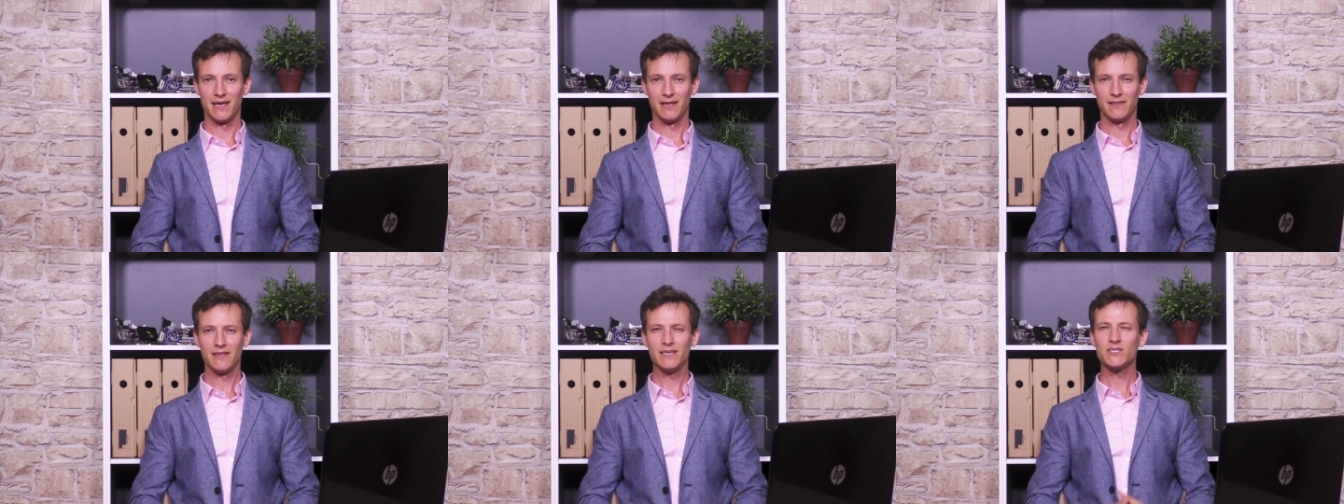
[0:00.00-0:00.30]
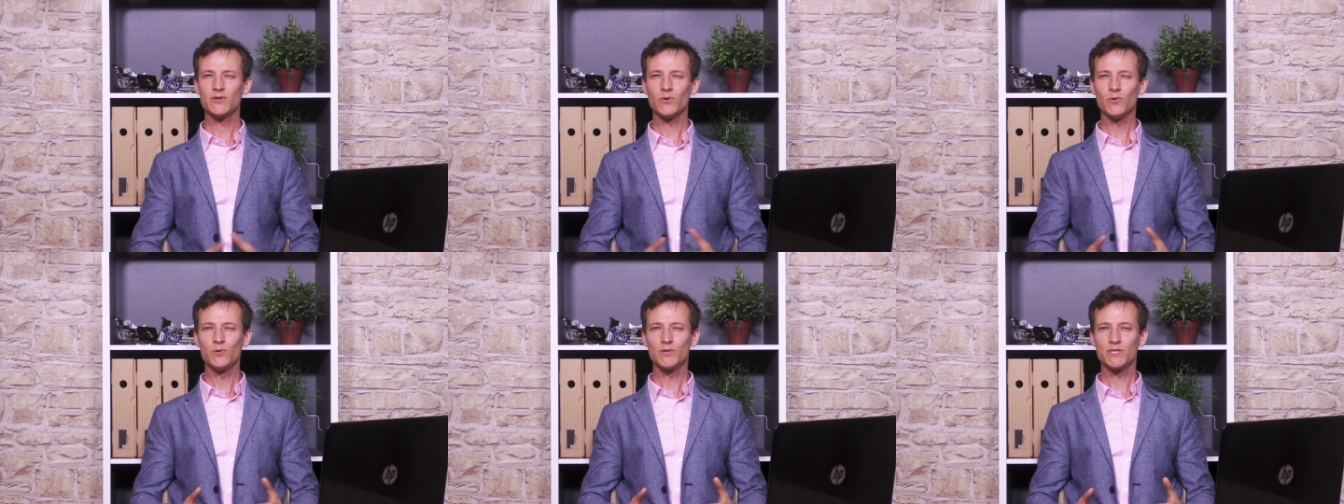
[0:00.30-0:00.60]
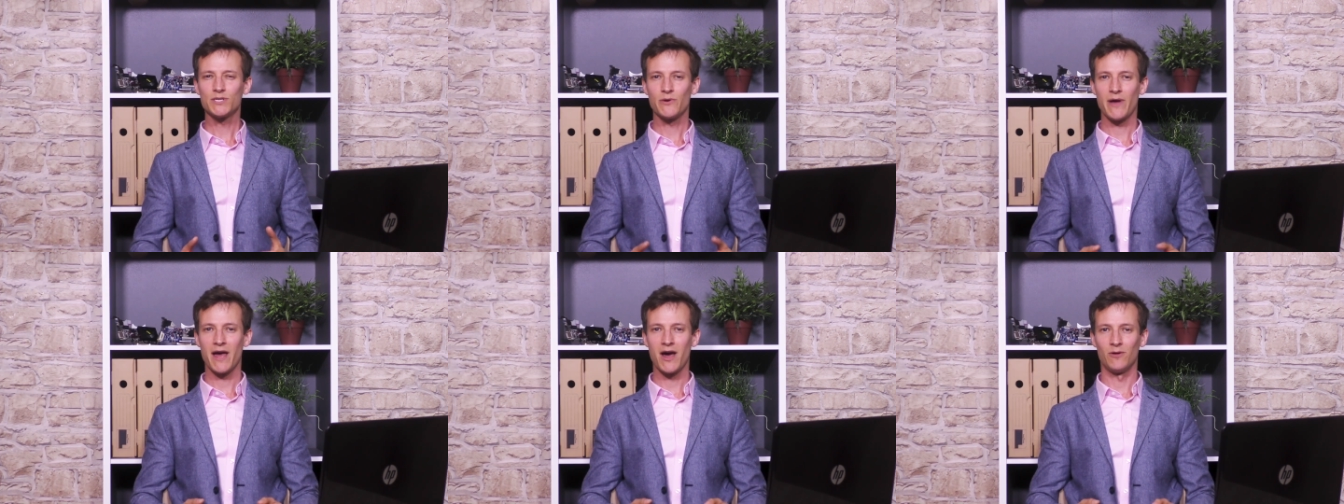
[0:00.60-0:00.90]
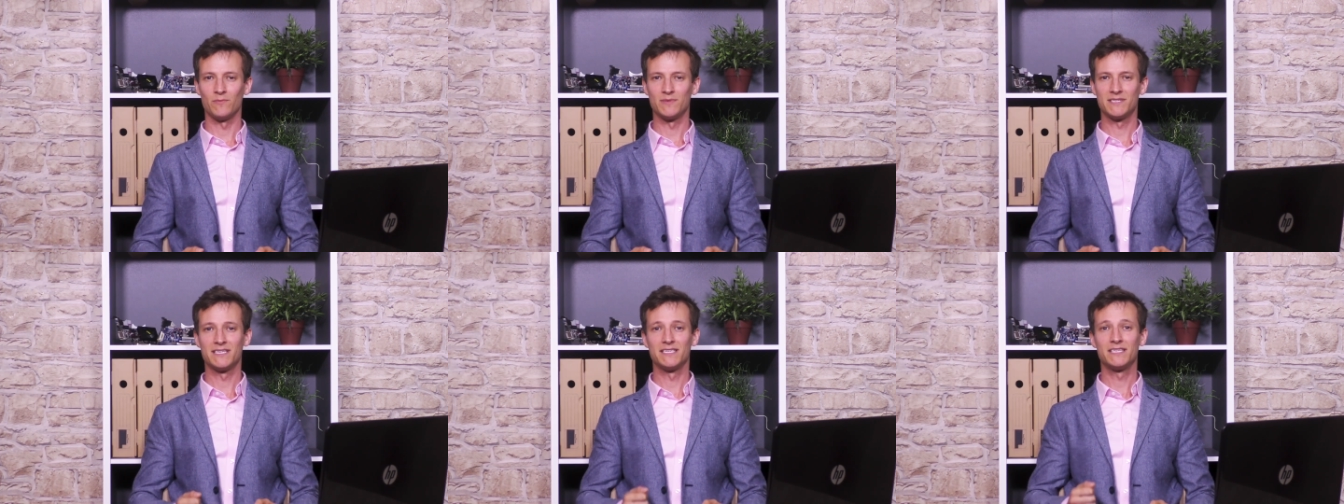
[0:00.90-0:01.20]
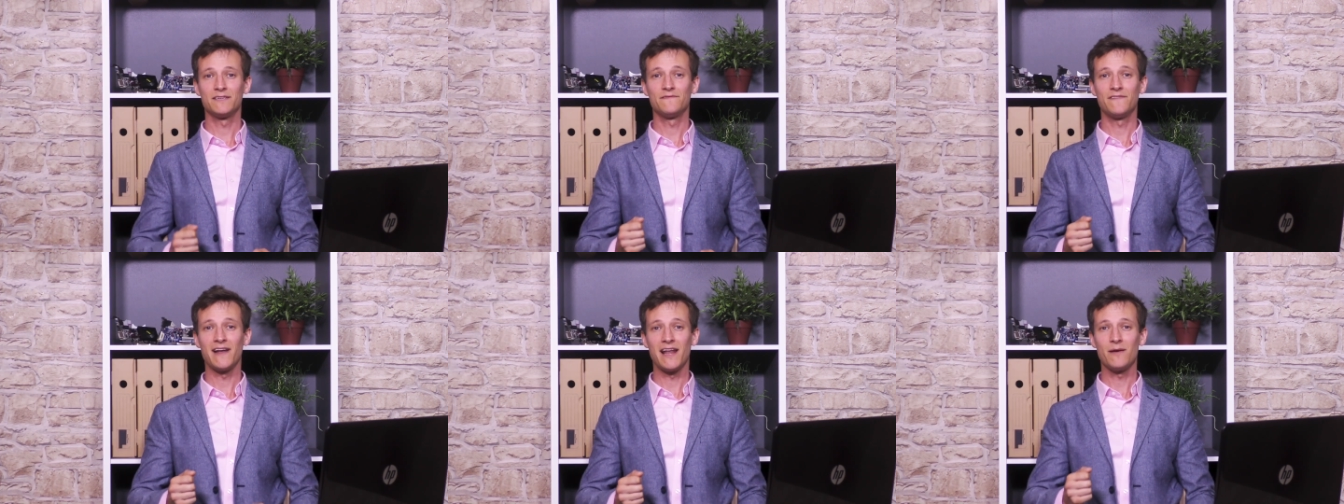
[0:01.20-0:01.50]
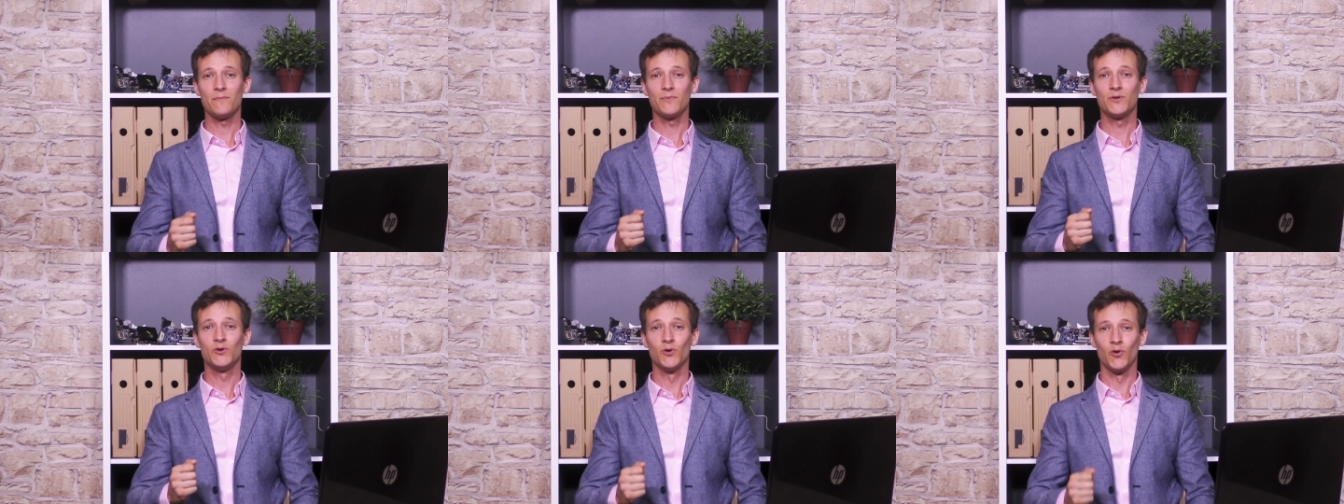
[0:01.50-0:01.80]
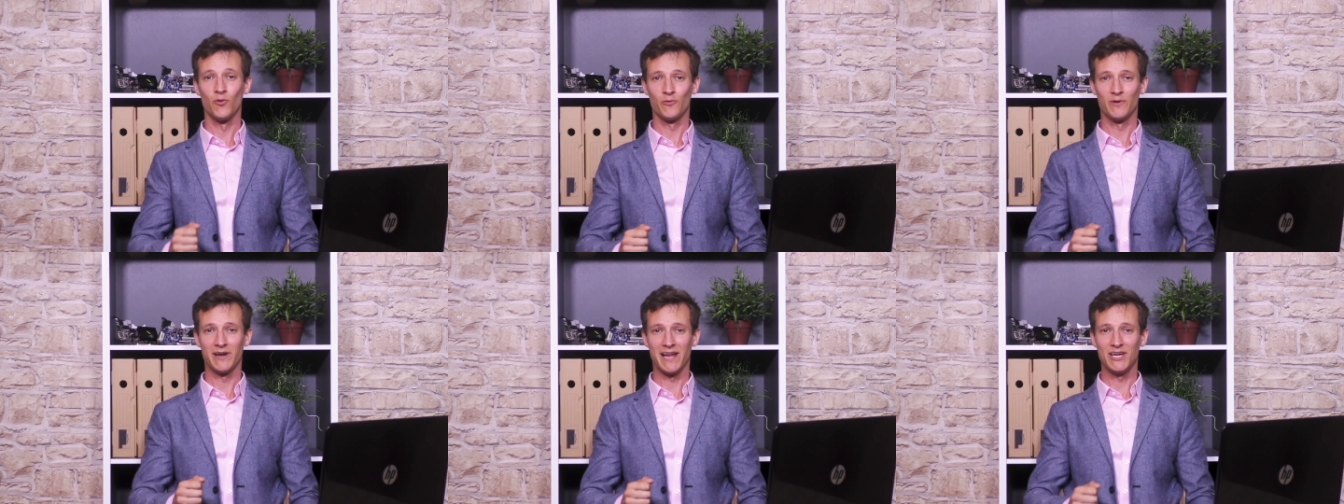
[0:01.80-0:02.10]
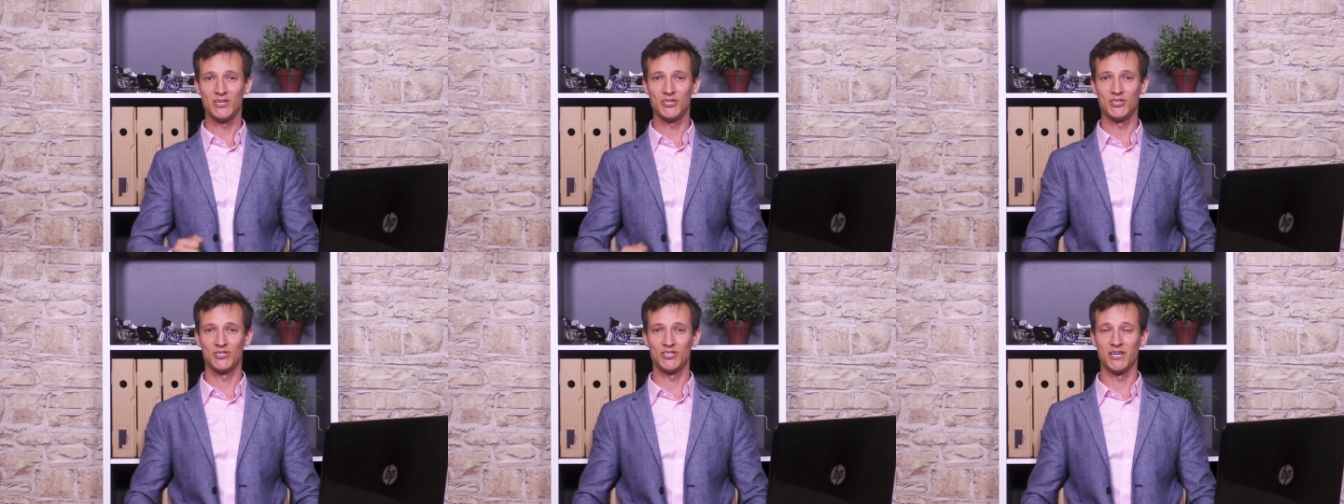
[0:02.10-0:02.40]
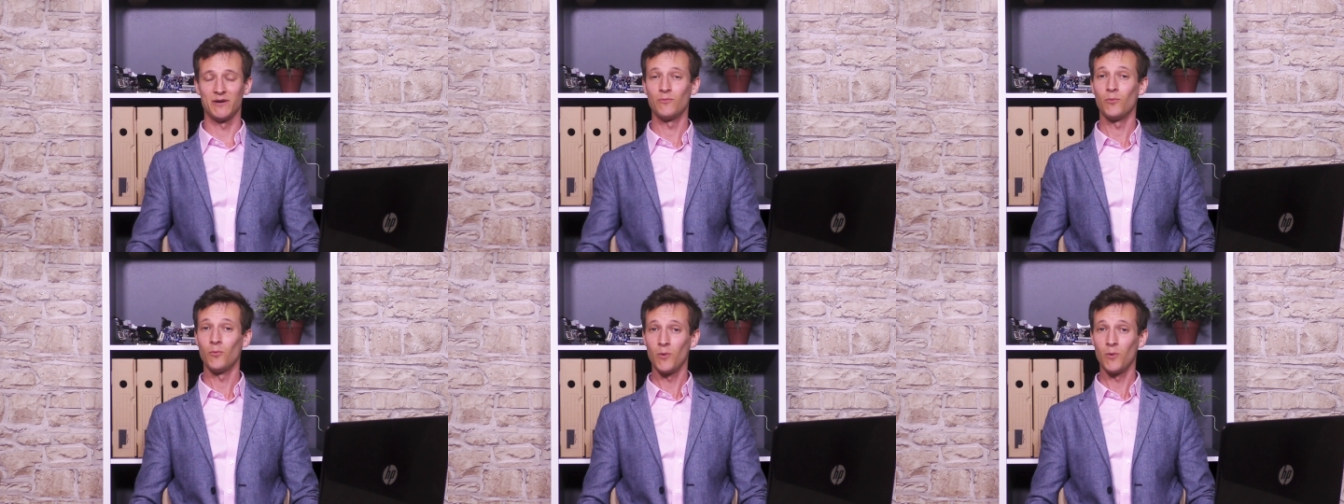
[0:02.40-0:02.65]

This also helps to develop your relationship